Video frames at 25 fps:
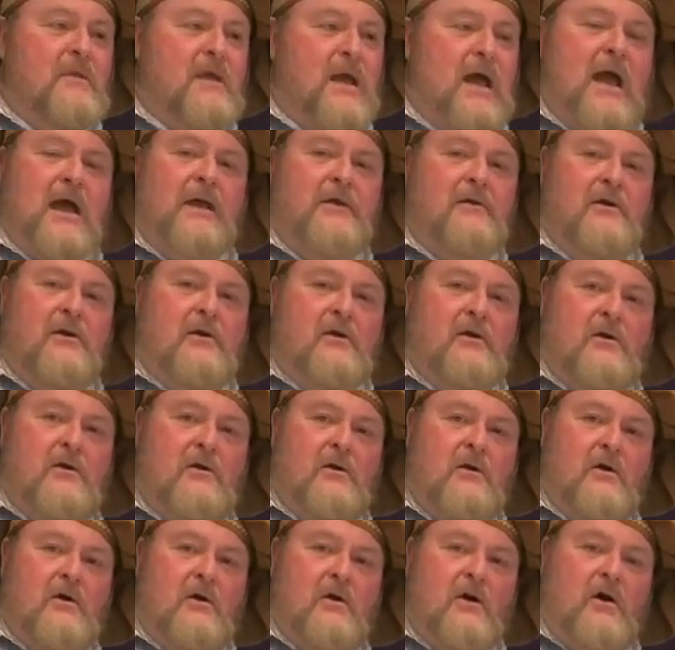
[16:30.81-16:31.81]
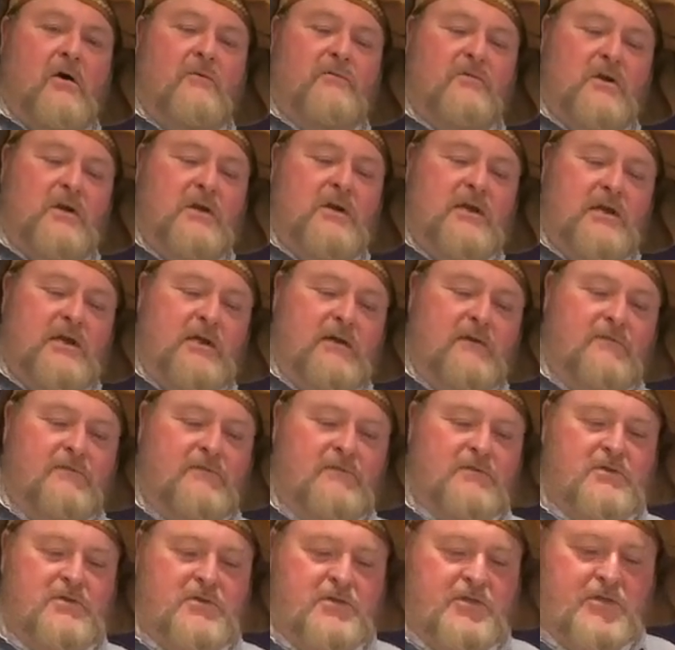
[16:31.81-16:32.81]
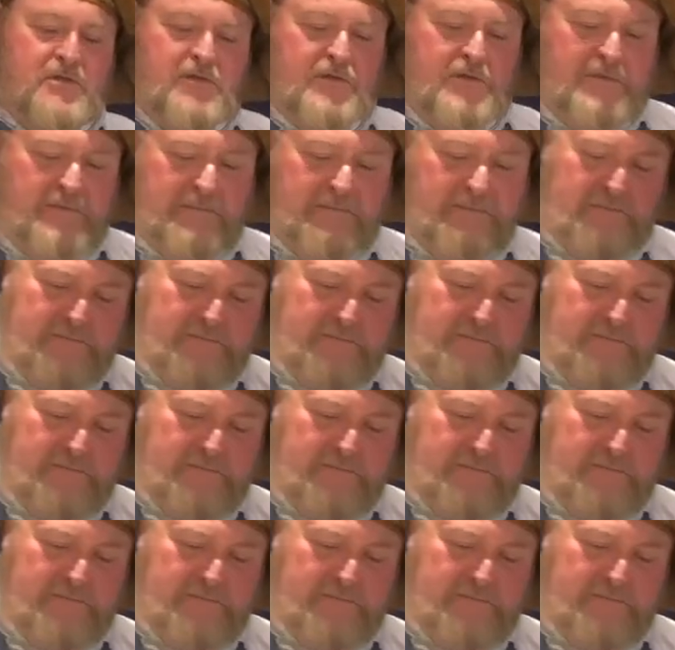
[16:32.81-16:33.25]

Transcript: Anna of Cleves.